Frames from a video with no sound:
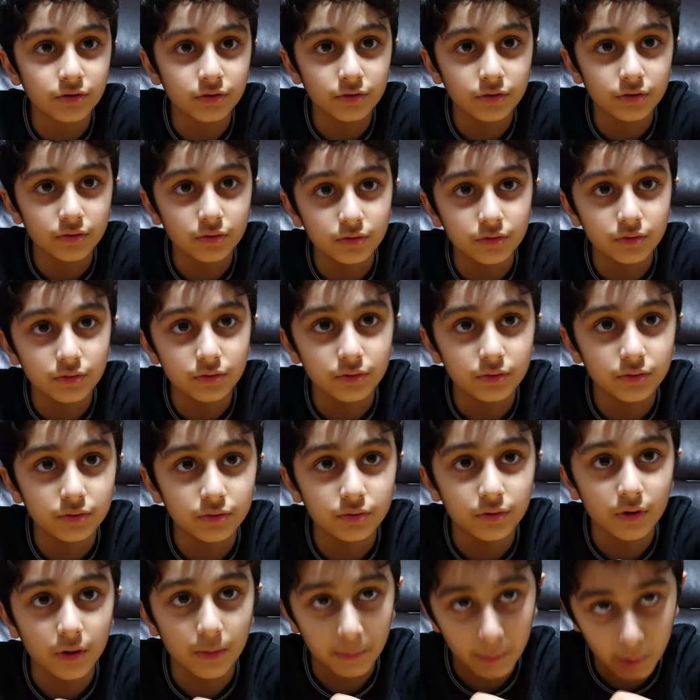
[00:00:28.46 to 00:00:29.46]
to
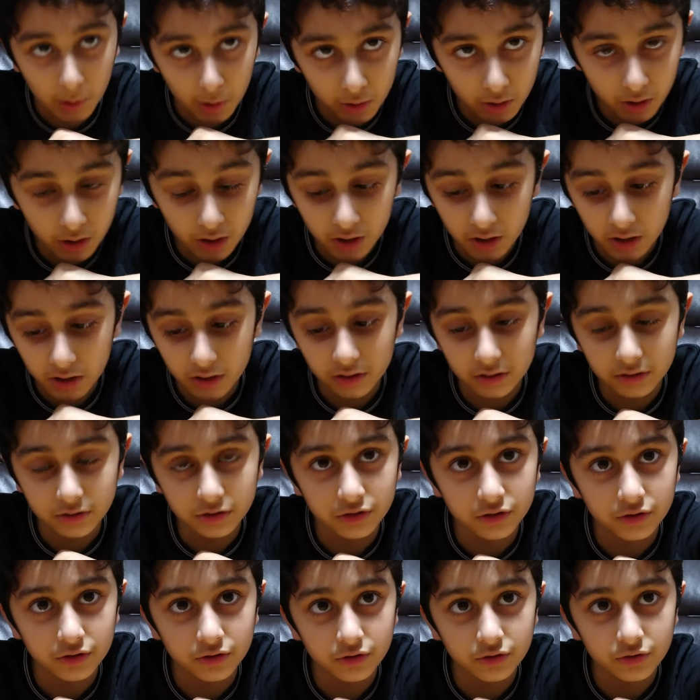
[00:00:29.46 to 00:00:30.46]
among
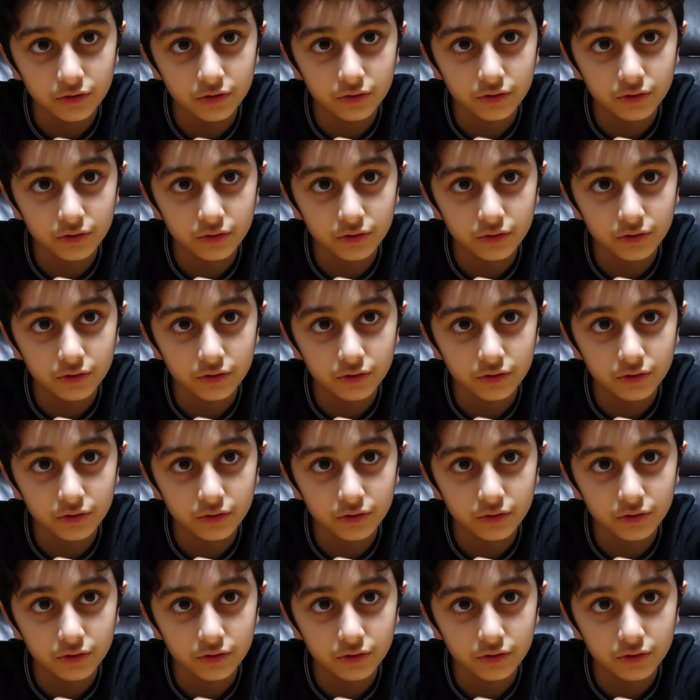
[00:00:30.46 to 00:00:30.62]
Us,